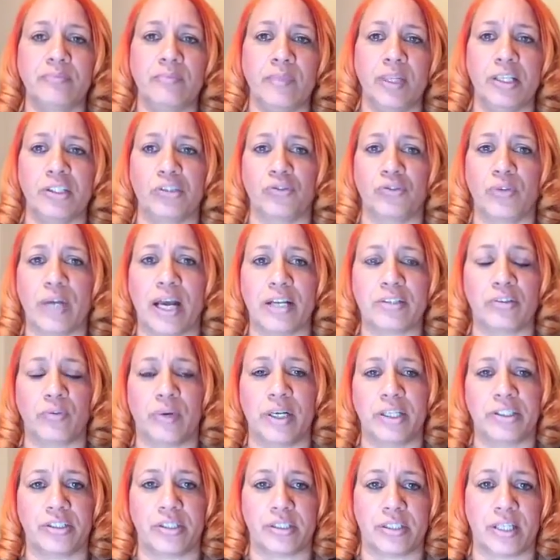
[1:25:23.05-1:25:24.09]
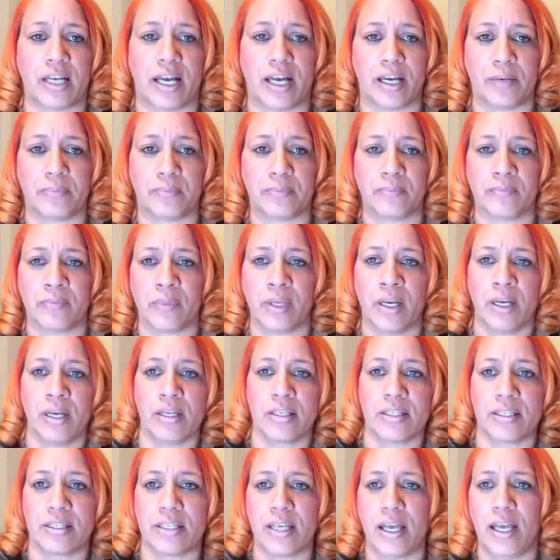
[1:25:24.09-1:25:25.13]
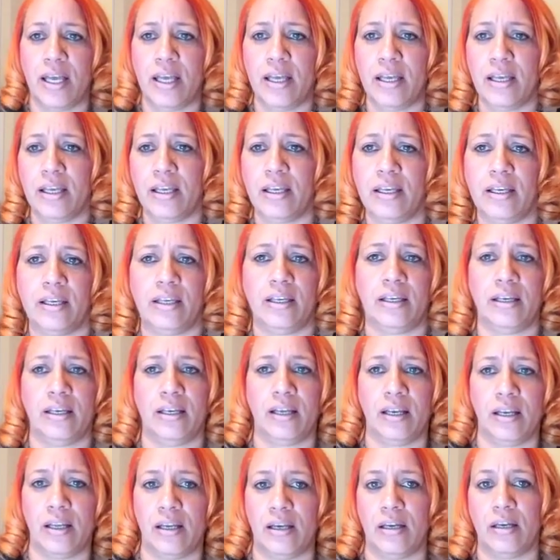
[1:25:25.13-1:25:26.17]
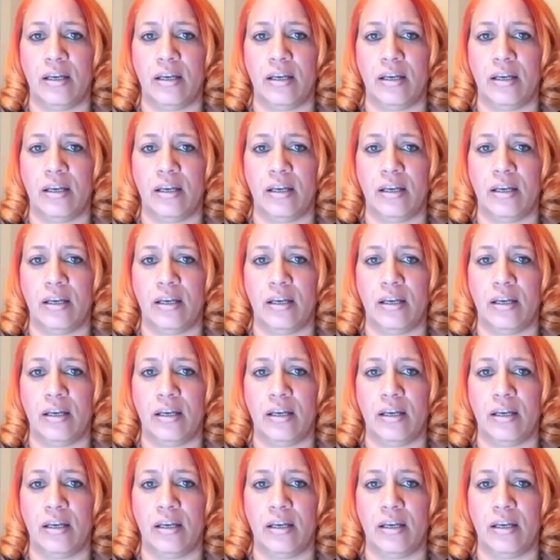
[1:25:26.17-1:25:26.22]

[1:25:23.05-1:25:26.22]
It's graduation time. Celebration